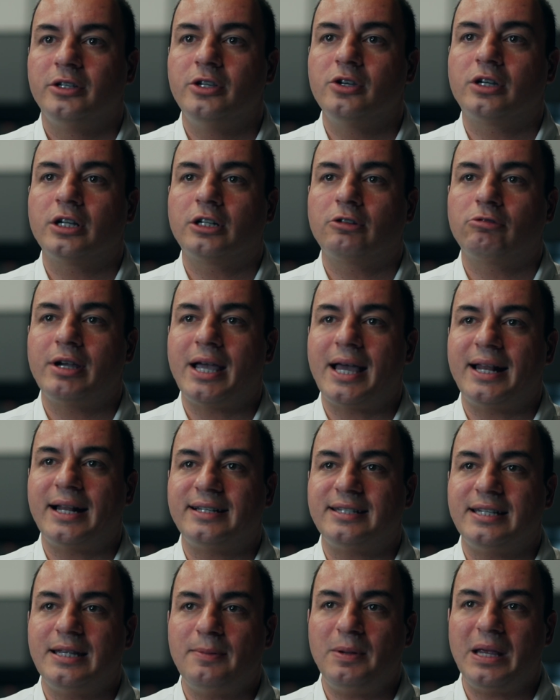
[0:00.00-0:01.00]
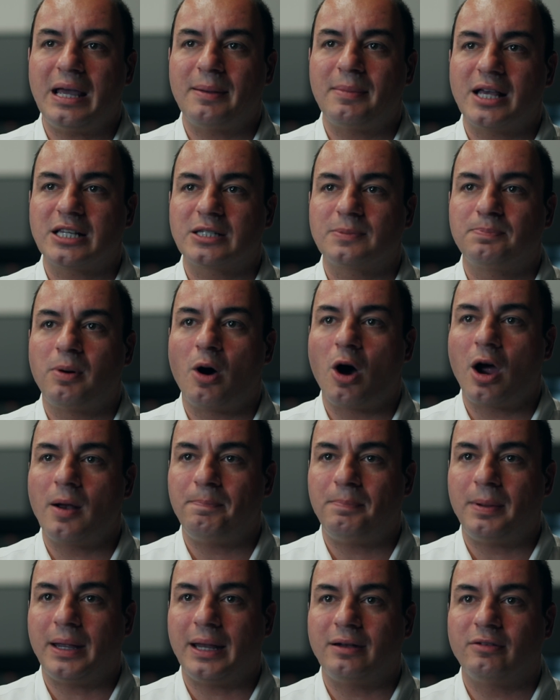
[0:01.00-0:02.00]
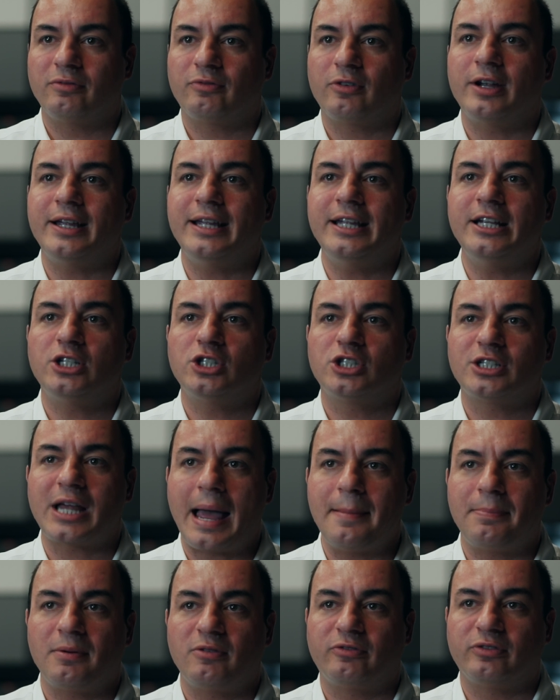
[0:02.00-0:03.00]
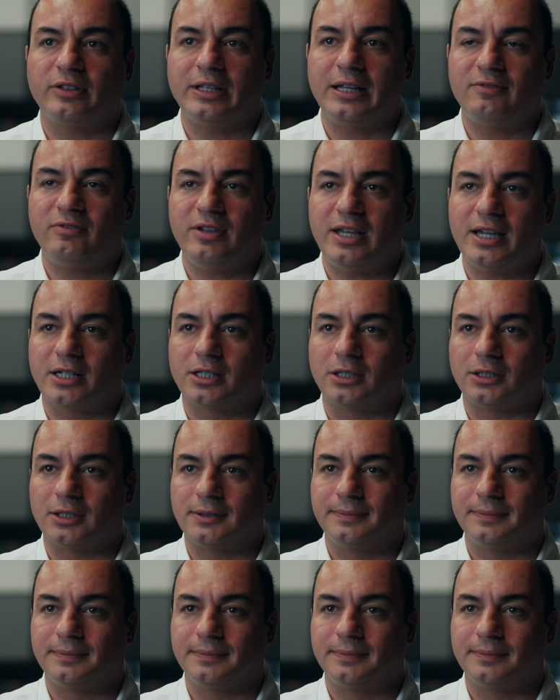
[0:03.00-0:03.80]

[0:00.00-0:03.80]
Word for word: You could create a TPMS part bin for each type of fleet vehicle.